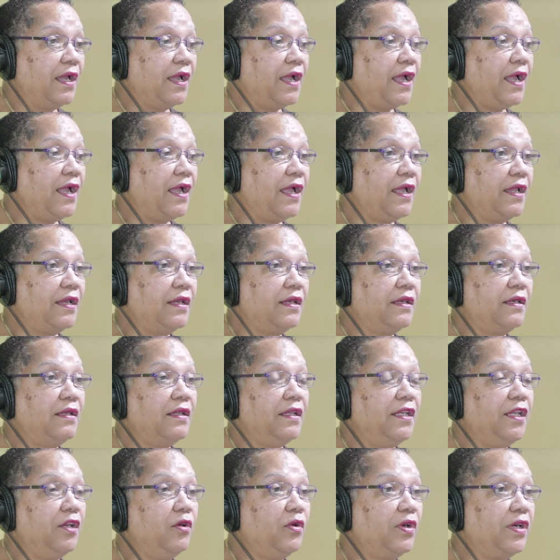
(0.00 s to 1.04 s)
and,
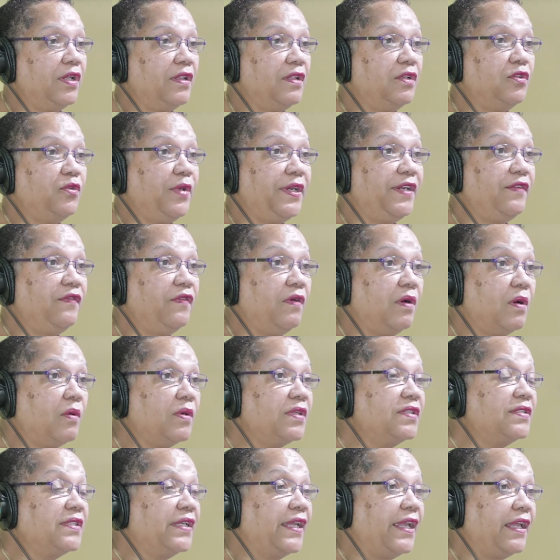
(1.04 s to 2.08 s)
you know, another 24
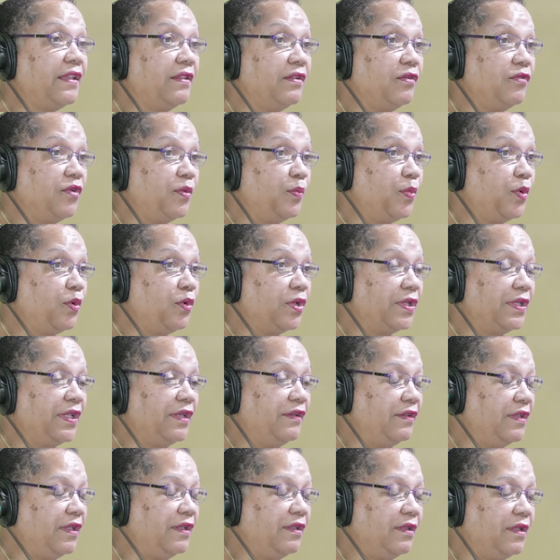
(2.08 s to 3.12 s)
hours to get the report.
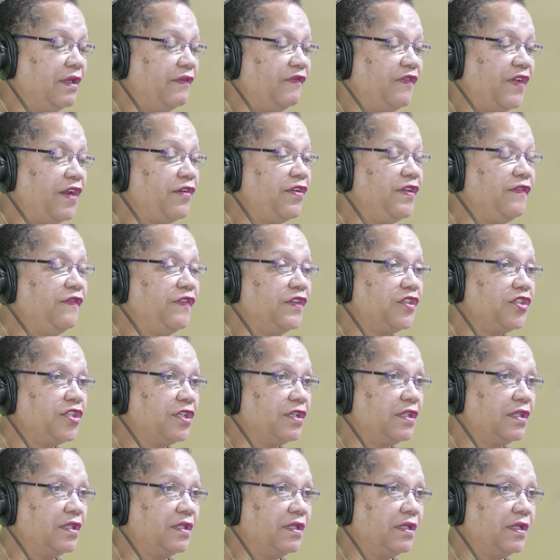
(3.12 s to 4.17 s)
They're very
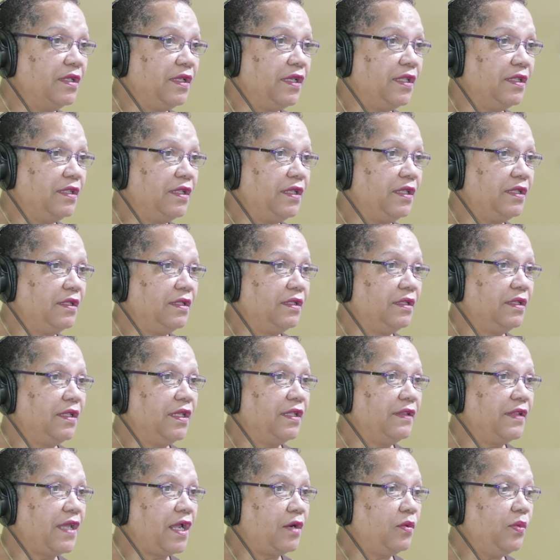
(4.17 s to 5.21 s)
efficient
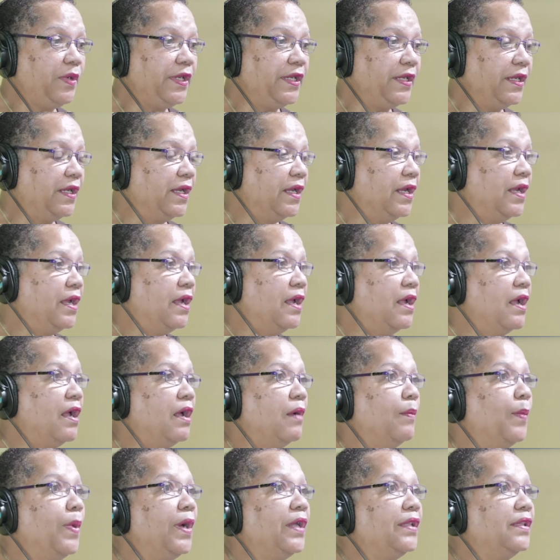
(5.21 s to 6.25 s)
in that way.
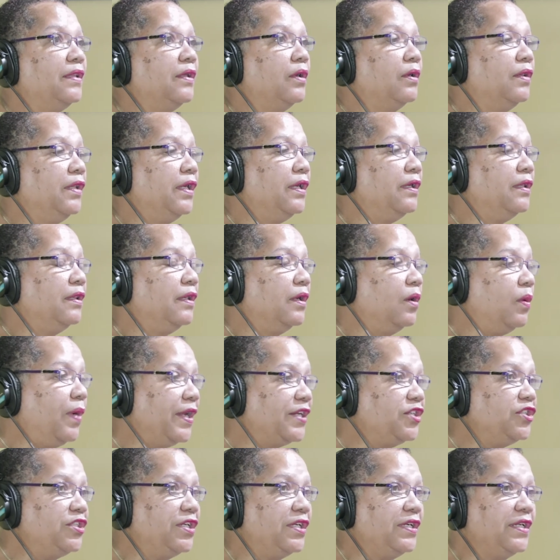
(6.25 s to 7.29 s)
But the
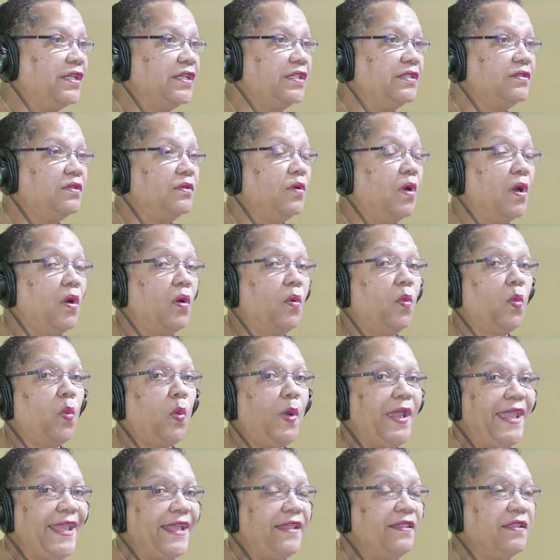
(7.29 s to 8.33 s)
question is,
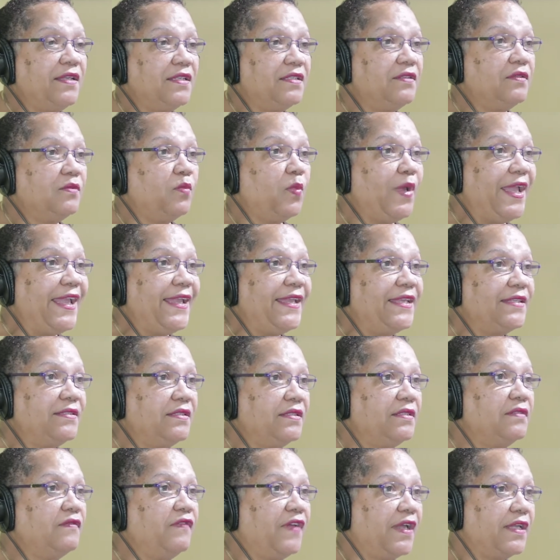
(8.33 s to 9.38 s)
where is
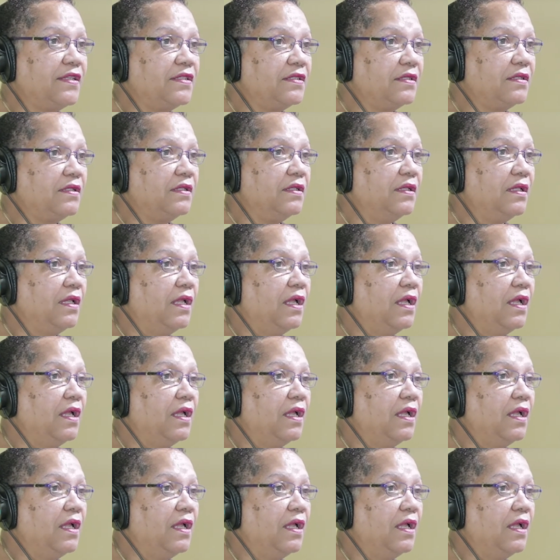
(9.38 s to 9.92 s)
this vessel,